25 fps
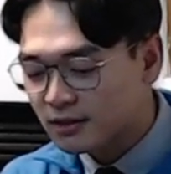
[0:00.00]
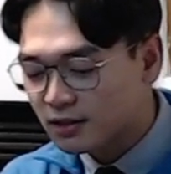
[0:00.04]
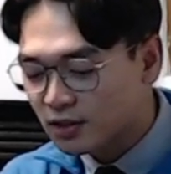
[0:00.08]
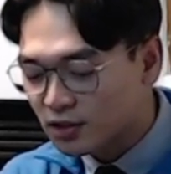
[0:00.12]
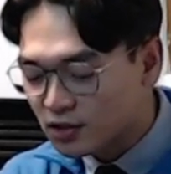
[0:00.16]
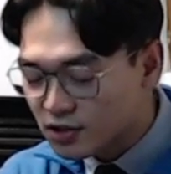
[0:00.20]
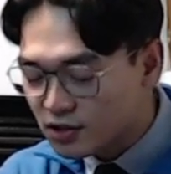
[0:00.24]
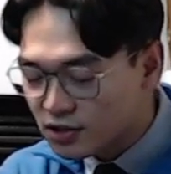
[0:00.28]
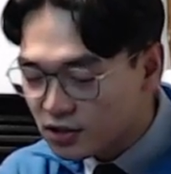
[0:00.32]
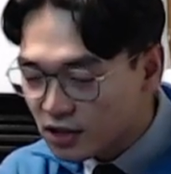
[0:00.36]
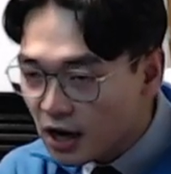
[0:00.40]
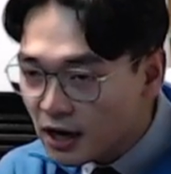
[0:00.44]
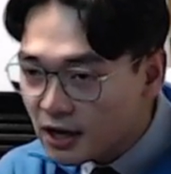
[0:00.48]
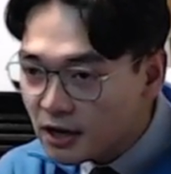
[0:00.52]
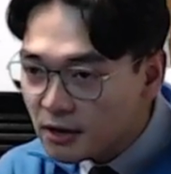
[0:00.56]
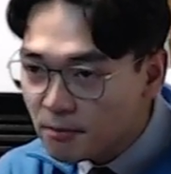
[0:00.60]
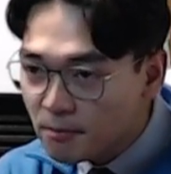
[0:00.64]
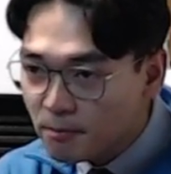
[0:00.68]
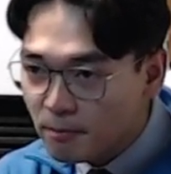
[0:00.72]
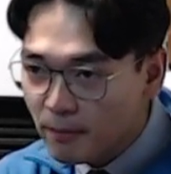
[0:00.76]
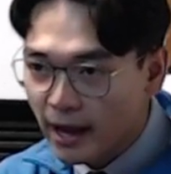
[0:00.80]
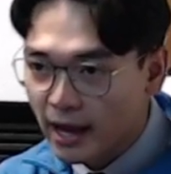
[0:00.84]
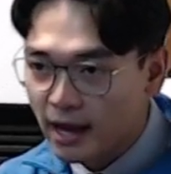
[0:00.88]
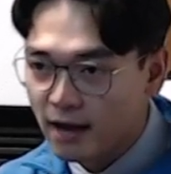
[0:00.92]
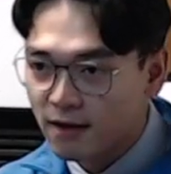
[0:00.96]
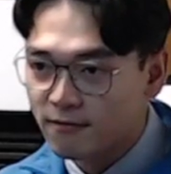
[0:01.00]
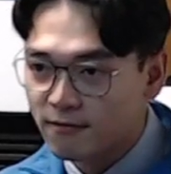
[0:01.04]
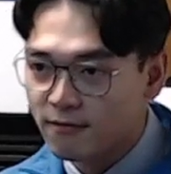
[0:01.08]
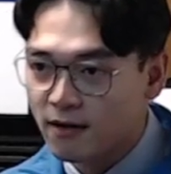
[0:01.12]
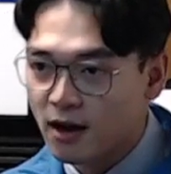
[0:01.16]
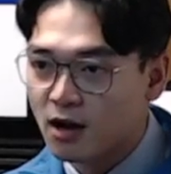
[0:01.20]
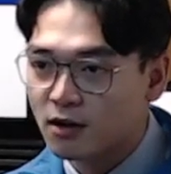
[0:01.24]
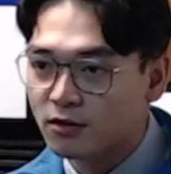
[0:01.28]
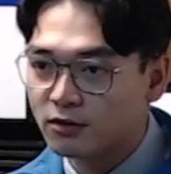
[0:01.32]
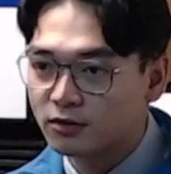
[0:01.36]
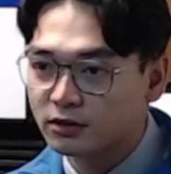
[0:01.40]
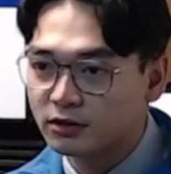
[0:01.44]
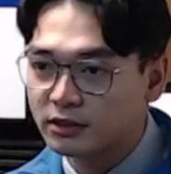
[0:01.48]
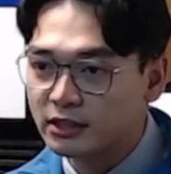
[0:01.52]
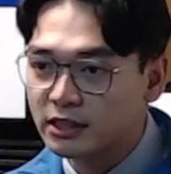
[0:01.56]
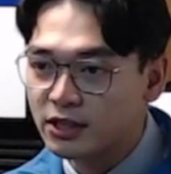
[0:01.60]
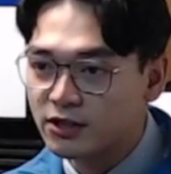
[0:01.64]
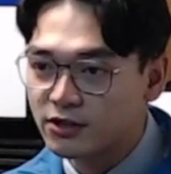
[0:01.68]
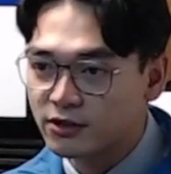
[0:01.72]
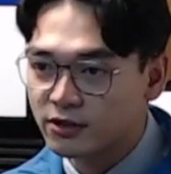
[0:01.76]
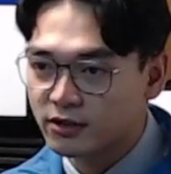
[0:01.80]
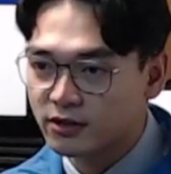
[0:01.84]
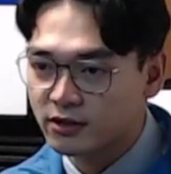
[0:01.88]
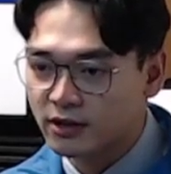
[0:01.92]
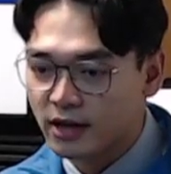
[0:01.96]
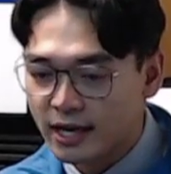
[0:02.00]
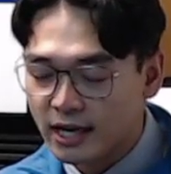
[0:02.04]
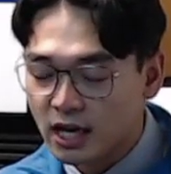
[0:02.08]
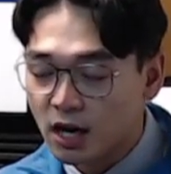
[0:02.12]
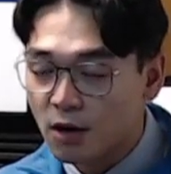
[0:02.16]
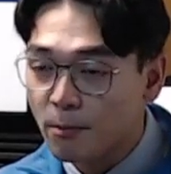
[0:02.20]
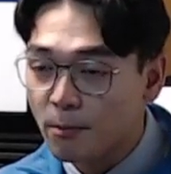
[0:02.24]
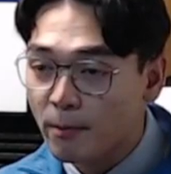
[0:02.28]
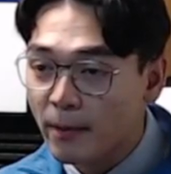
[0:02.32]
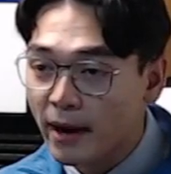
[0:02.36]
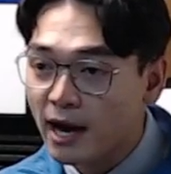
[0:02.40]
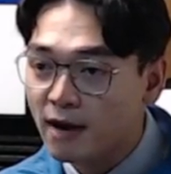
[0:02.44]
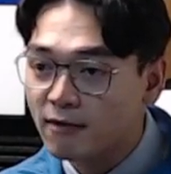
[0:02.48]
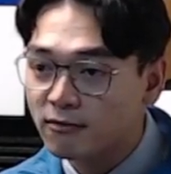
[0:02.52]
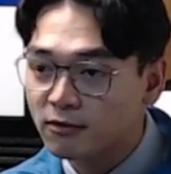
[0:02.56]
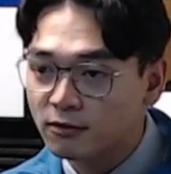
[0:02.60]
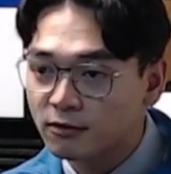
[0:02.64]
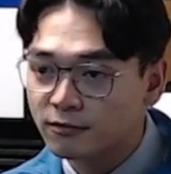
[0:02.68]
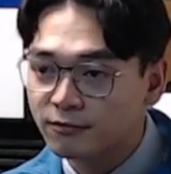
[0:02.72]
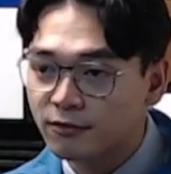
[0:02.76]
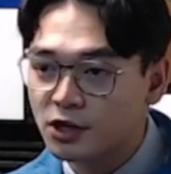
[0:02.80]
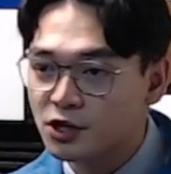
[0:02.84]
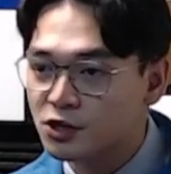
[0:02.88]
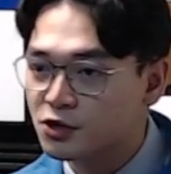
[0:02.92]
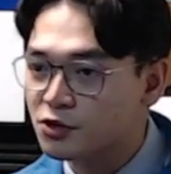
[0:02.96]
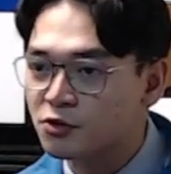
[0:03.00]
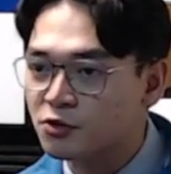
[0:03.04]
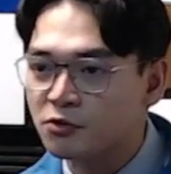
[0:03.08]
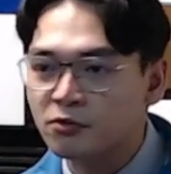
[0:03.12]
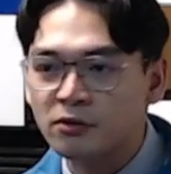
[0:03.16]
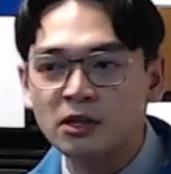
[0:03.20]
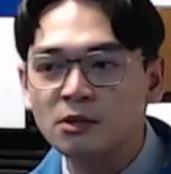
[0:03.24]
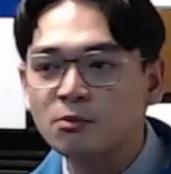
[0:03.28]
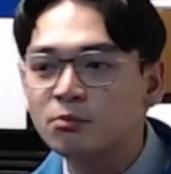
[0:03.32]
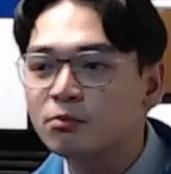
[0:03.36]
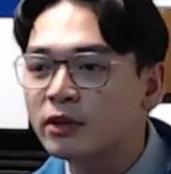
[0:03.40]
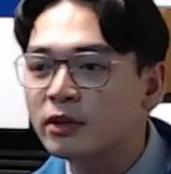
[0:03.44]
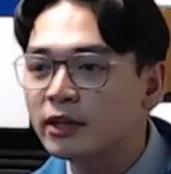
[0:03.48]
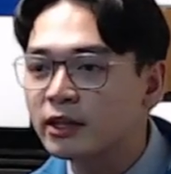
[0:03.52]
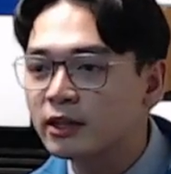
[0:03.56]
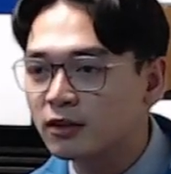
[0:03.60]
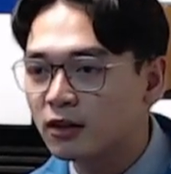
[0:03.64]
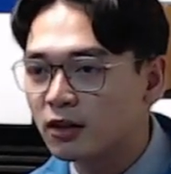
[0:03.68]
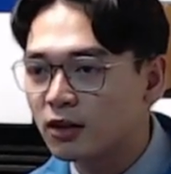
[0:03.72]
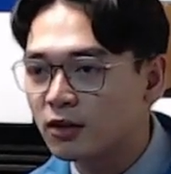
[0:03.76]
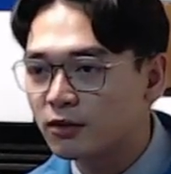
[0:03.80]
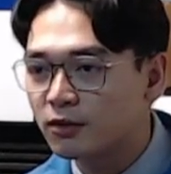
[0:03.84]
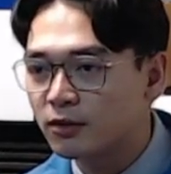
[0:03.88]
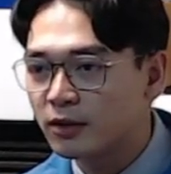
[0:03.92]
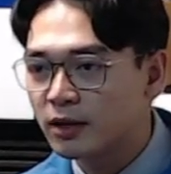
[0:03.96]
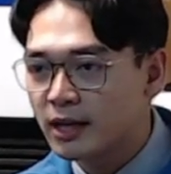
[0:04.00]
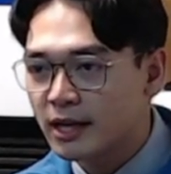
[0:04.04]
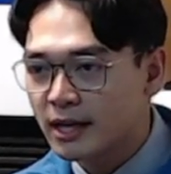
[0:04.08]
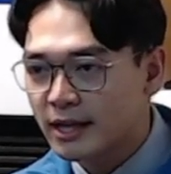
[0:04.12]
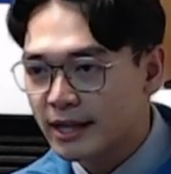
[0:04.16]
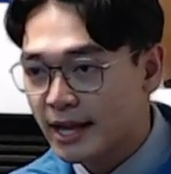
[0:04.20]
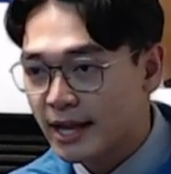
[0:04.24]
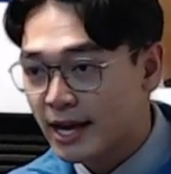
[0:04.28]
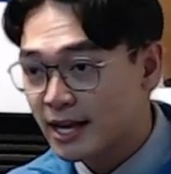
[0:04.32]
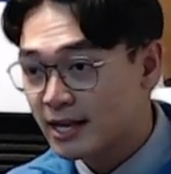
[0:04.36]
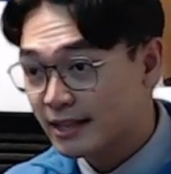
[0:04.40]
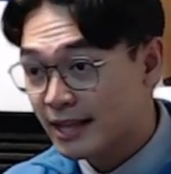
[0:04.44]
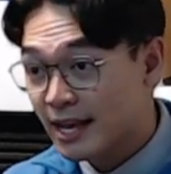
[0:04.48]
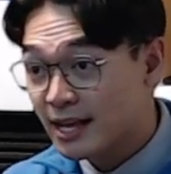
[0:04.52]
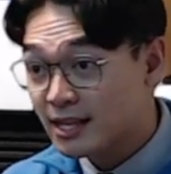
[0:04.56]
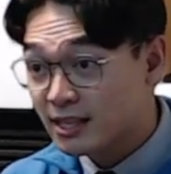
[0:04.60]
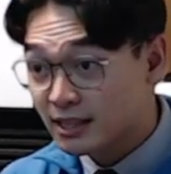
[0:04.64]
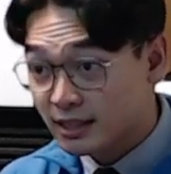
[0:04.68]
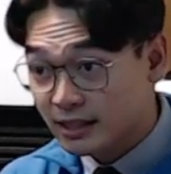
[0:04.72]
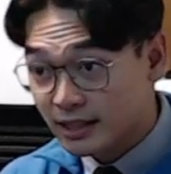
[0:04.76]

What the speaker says: starting pay of our teacher and our paraprofessional is pretty low. That's